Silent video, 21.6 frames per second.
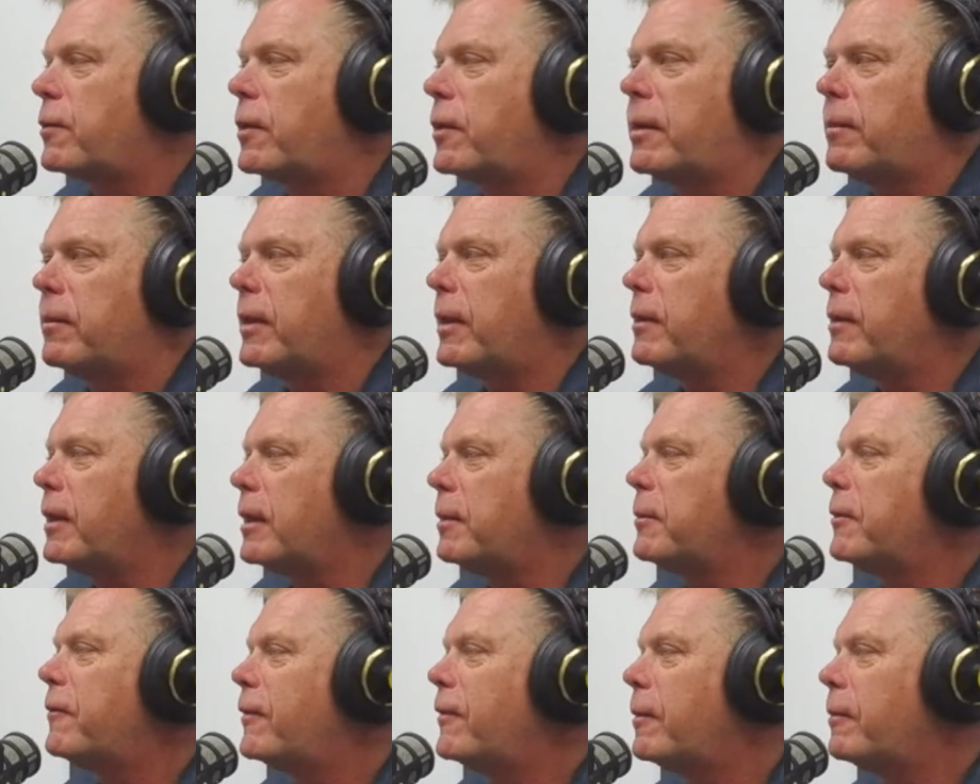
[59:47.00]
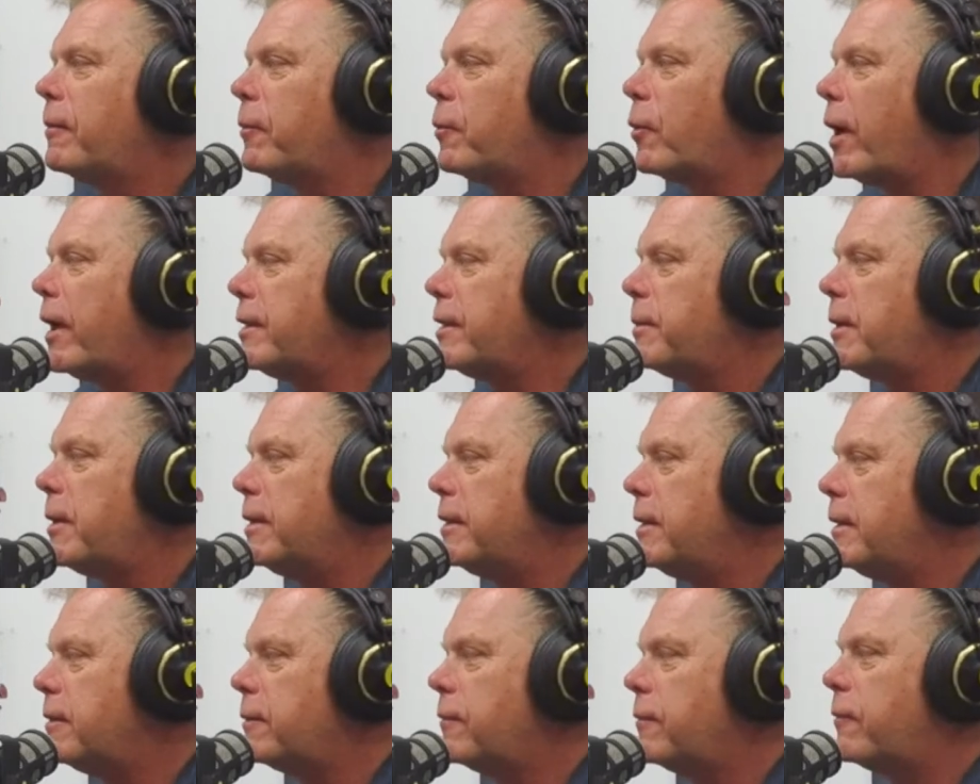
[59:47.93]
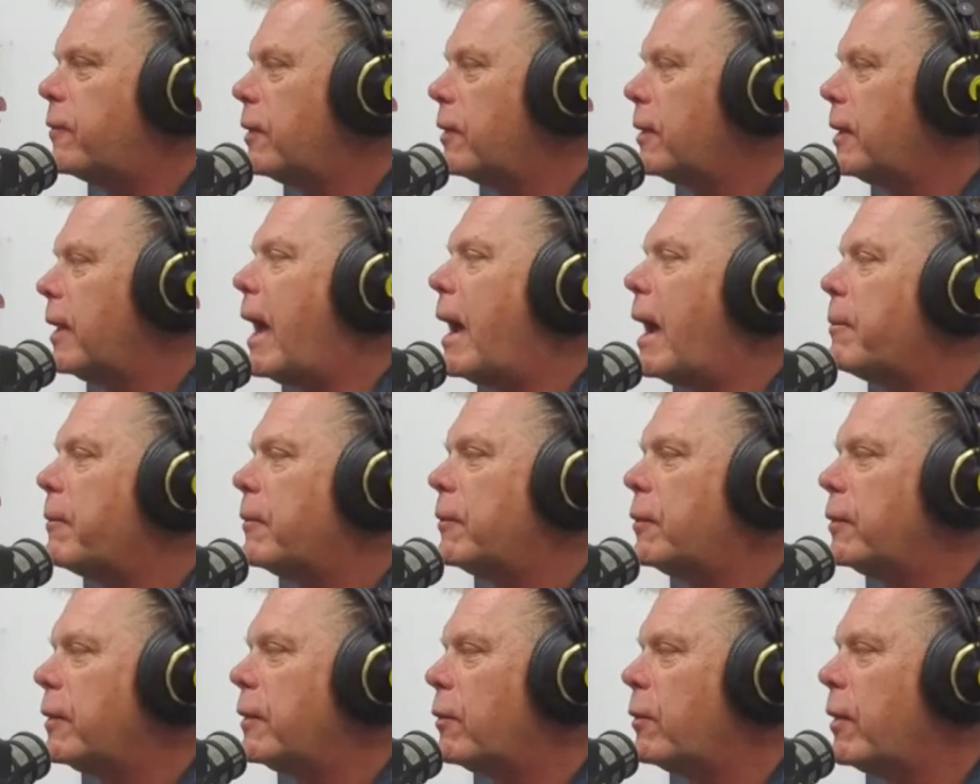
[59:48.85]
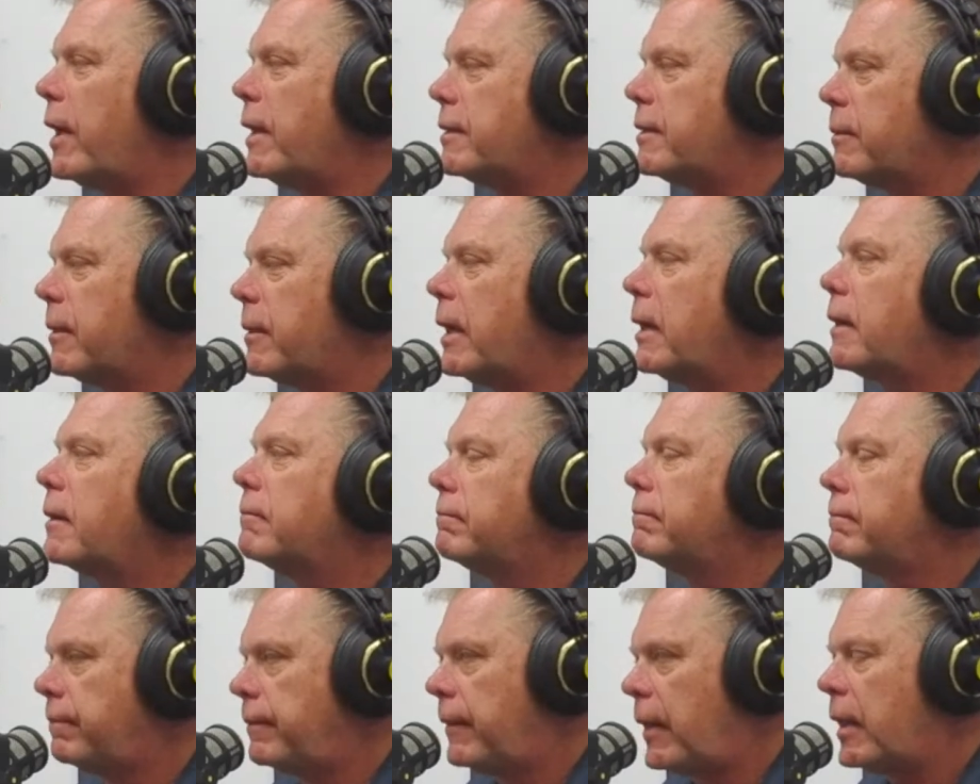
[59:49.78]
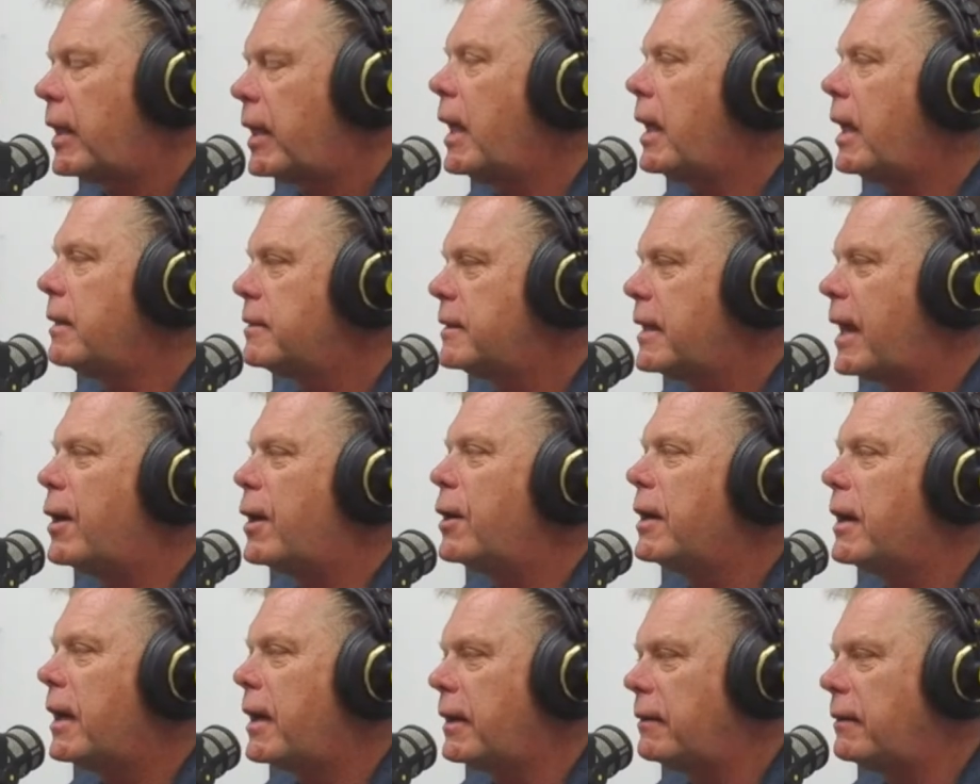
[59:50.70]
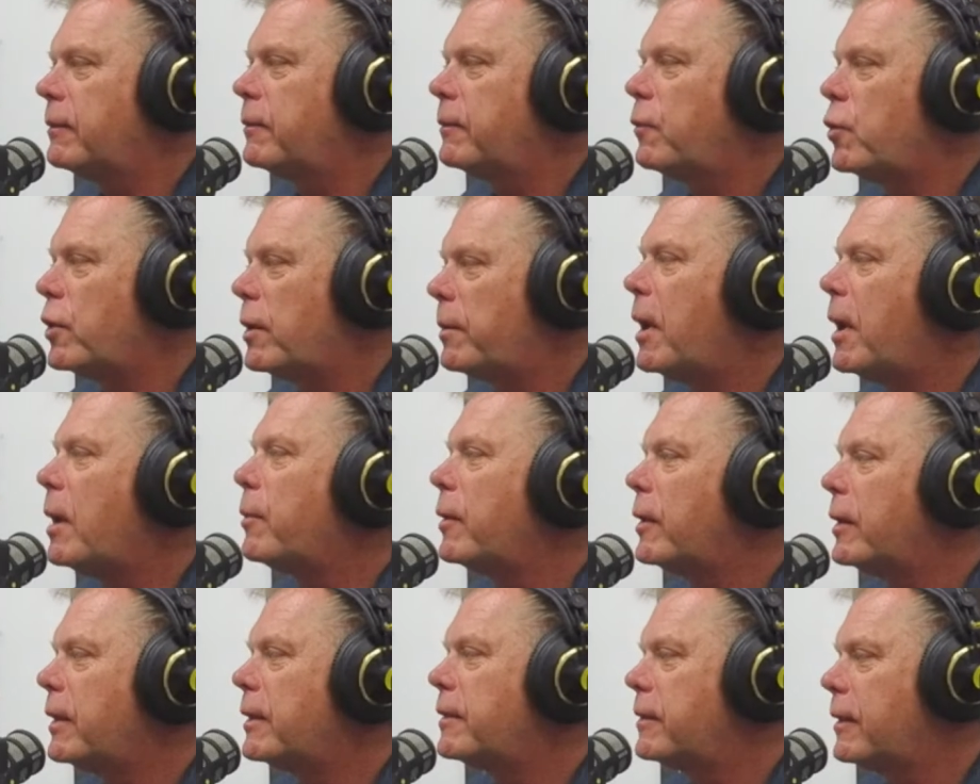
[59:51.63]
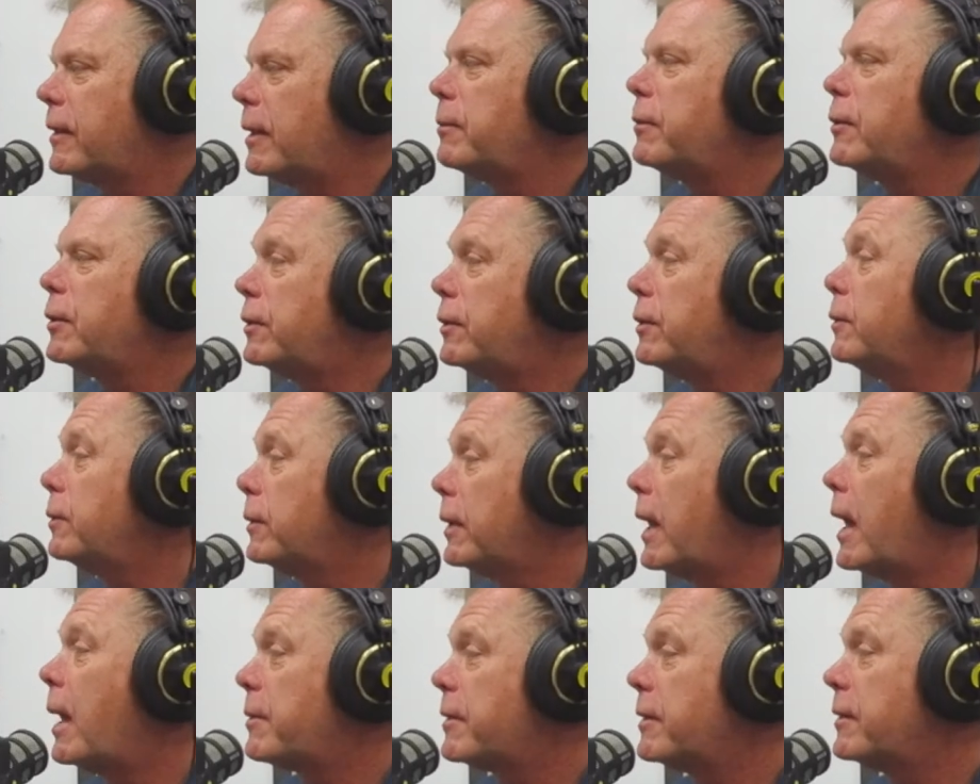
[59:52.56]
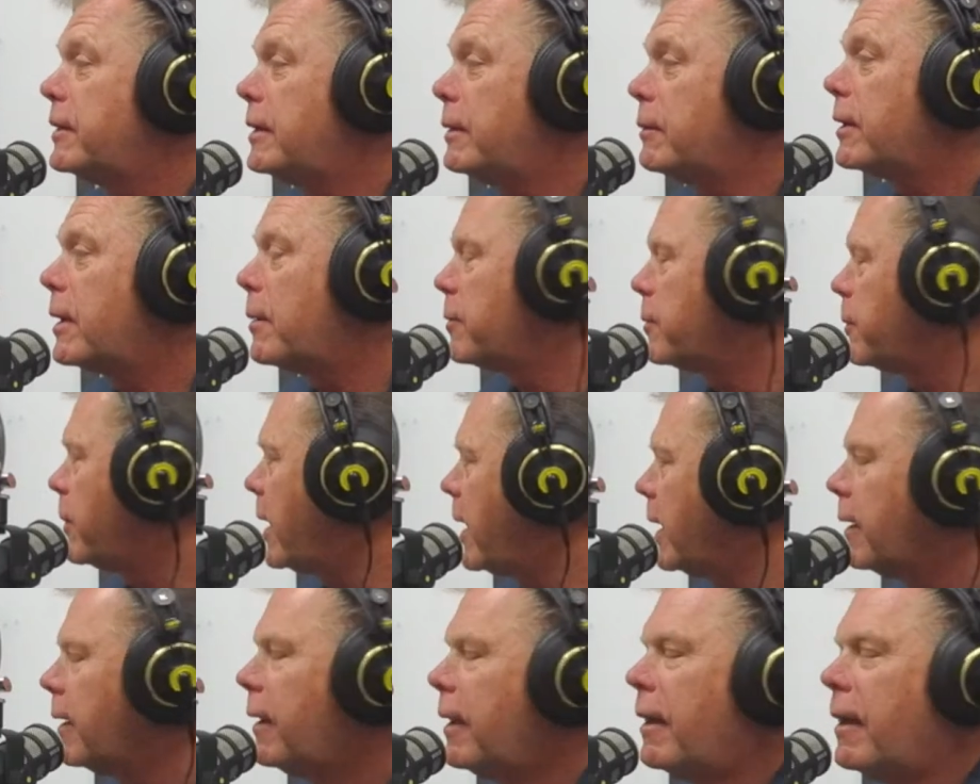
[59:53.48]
Let him film Bryce Menzies for a lap during a race. I'm like, okay, Saturday night, put him up and let him do 2 laps and see what it comes back.